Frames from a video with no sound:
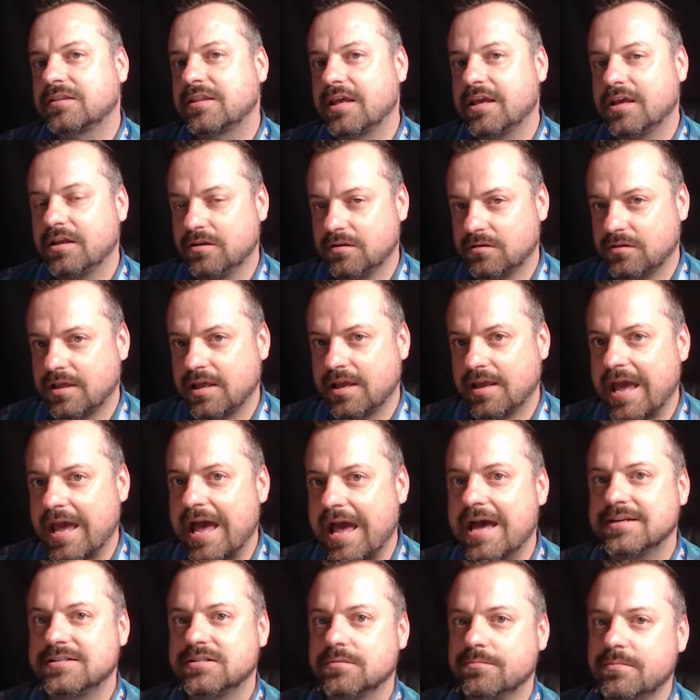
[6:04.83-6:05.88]
they
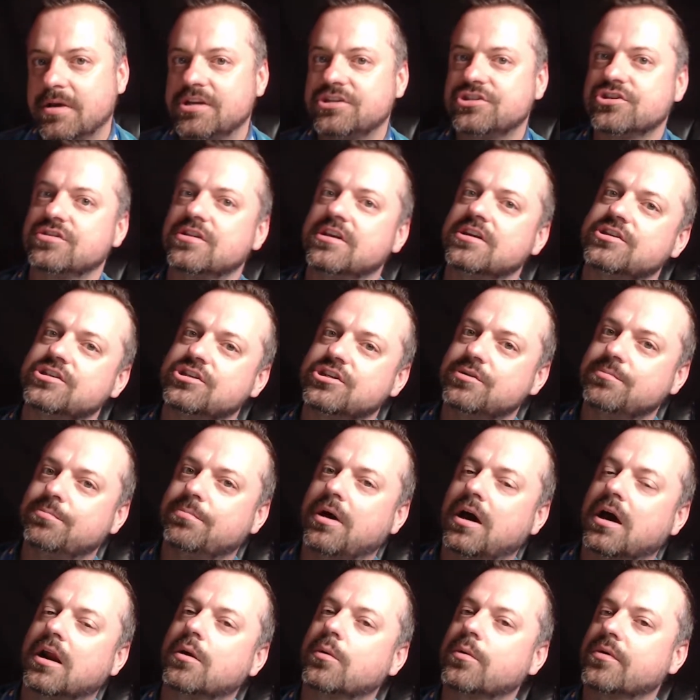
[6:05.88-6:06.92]
had to mention that she
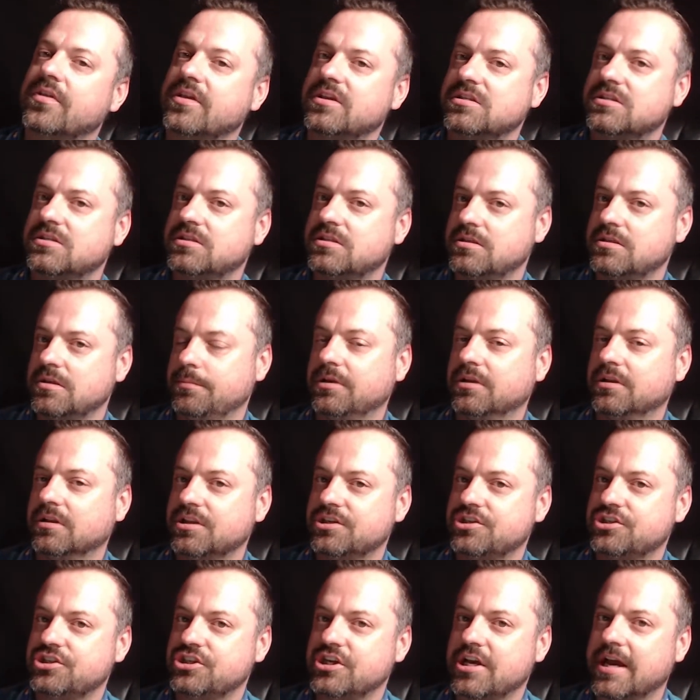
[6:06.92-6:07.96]
bought it with a
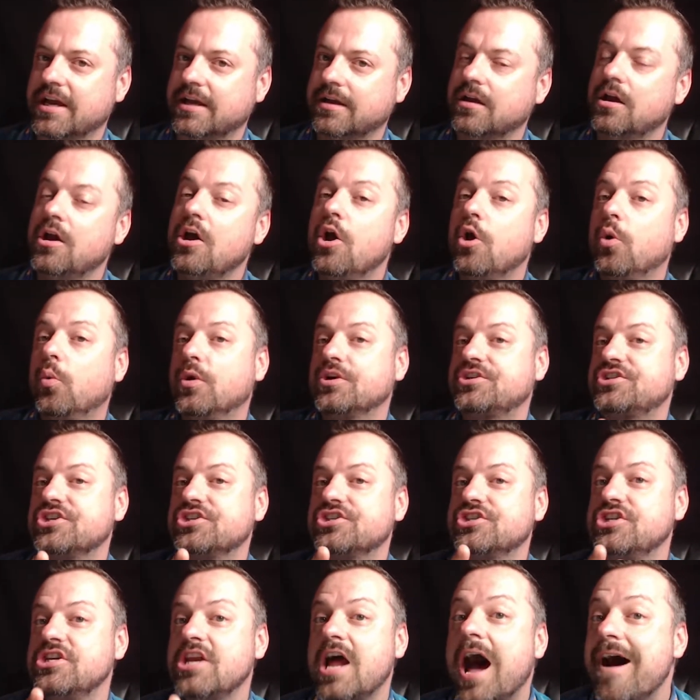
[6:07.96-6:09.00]
stimulus check, which
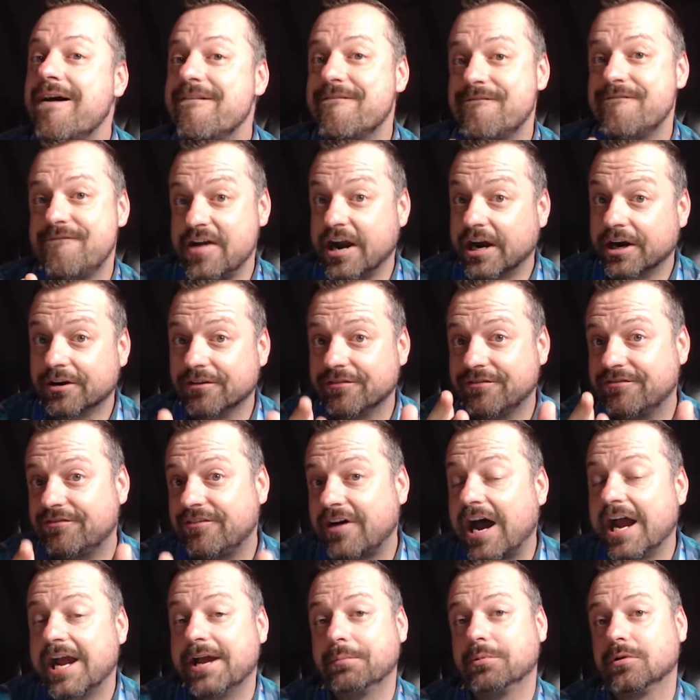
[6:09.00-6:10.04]
is not
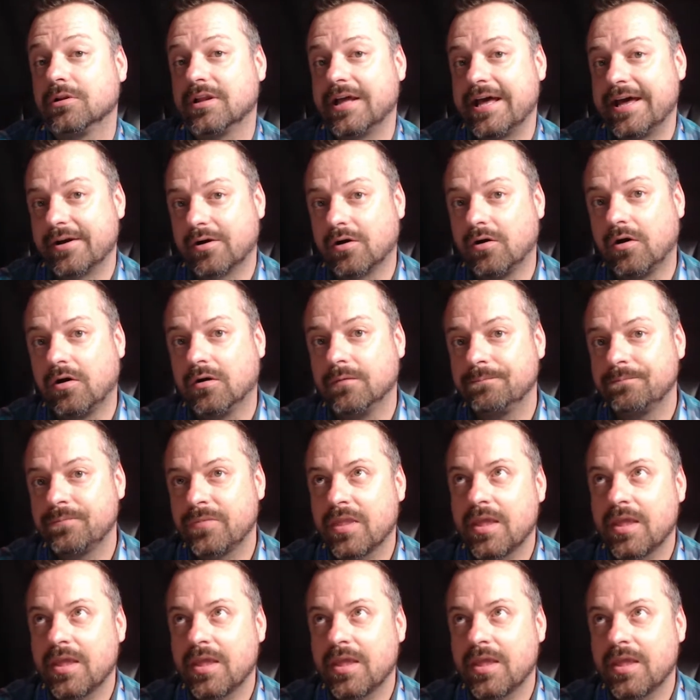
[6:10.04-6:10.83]
verifiable at all.